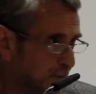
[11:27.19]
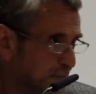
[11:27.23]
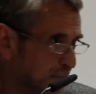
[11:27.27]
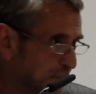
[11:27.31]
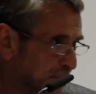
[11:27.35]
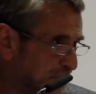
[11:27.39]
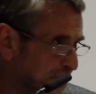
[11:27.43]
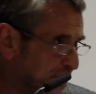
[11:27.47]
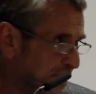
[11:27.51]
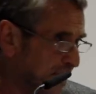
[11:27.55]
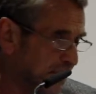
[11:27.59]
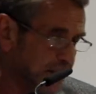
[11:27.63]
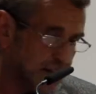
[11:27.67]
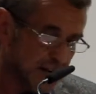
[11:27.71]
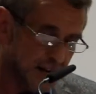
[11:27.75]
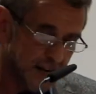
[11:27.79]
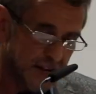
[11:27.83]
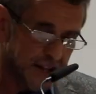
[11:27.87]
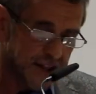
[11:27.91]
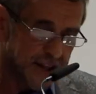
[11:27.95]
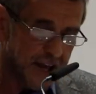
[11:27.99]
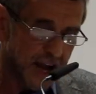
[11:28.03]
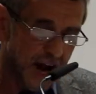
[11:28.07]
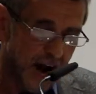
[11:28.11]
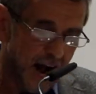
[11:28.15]

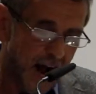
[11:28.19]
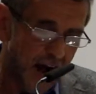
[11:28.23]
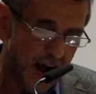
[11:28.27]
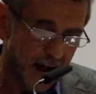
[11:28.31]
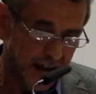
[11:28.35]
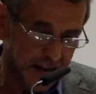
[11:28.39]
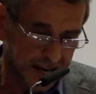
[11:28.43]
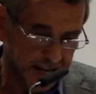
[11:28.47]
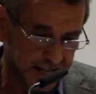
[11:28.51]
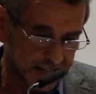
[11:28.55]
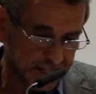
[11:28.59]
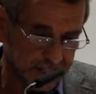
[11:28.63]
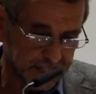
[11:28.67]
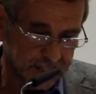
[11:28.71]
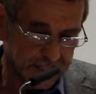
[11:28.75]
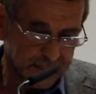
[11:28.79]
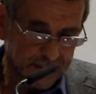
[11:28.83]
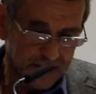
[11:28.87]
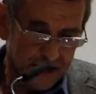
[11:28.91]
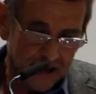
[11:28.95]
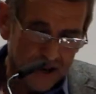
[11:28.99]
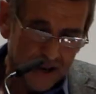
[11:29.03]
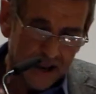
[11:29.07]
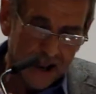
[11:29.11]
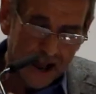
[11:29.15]
particularly the eyes,
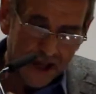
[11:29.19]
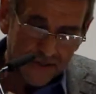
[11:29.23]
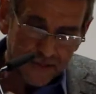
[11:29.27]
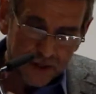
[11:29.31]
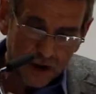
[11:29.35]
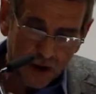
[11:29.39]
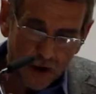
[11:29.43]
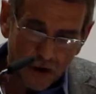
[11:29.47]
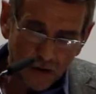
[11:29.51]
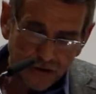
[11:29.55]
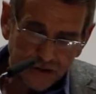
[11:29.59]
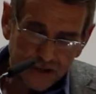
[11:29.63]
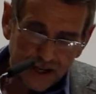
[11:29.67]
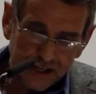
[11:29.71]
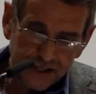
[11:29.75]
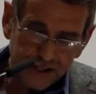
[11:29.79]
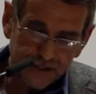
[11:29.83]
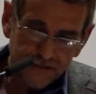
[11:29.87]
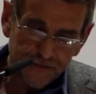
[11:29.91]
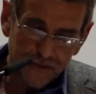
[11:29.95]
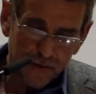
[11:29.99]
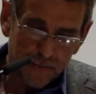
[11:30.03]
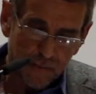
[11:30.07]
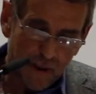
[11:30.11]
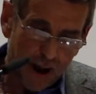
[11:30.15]
and the
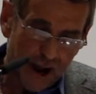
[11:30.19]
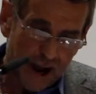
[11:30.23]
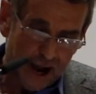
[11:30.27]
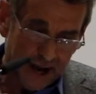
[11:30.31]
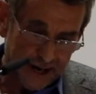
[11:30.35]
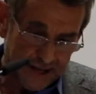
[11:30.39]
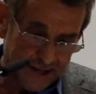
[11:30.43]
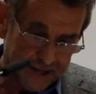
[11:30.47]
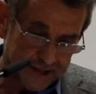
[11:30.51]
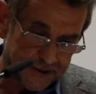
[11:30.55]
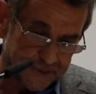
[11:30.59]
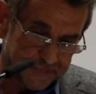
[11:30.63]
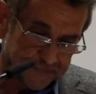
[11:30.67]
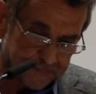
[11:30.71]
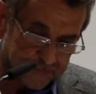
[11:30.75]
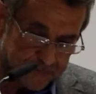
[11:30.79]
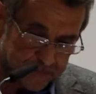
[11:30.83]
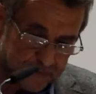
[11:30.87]
contents of the mind,